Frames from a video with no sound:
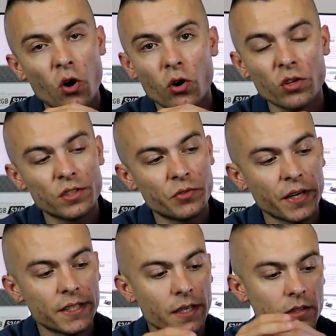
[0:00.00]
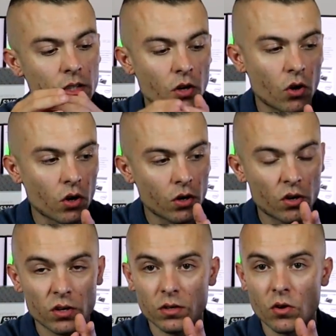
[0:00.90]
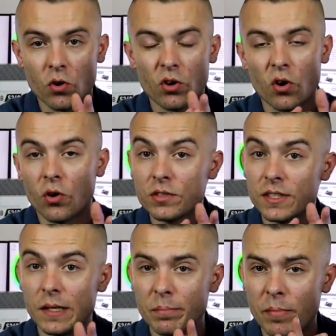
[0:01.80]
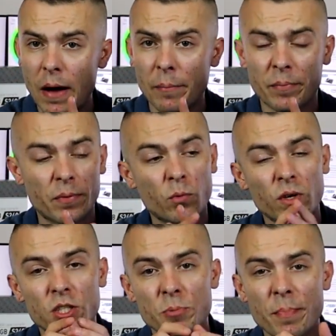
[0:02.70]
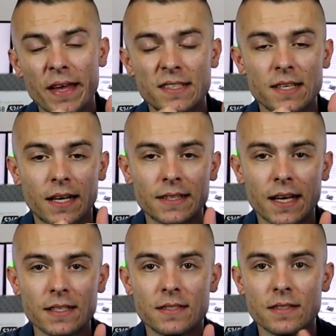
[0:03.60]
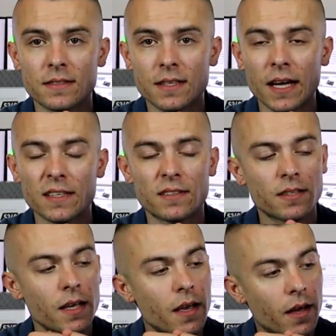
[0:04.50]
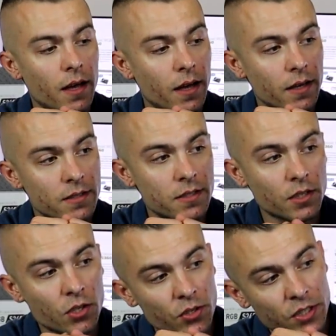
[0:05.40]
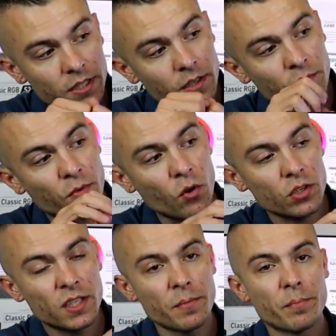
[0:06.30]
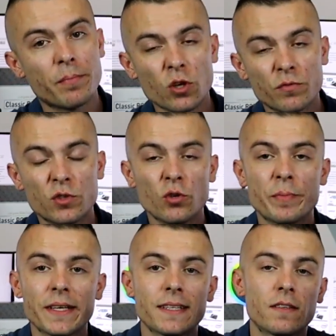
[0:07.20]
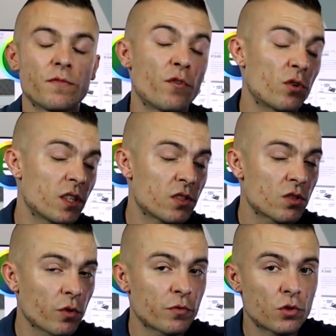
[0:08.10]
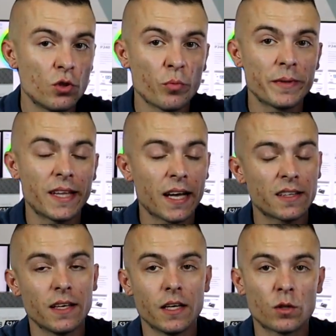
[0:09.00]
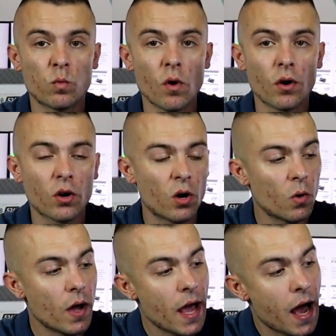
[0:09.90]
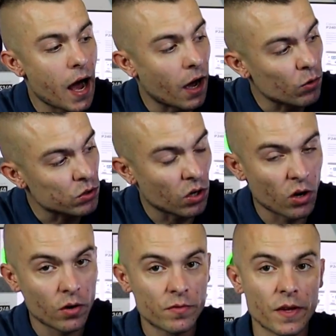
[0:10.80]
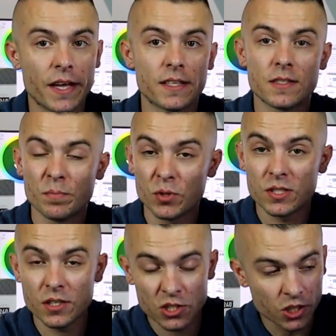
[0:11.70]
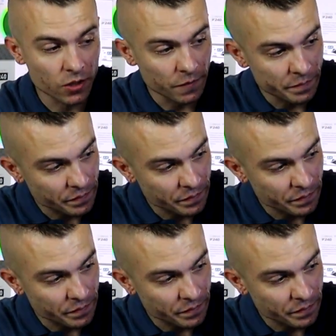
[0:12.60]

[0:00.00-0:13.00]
or on the radiator or or on the pump which makes a nice tight uh, security for the soft tubing for the soft tube that it won't go out of its position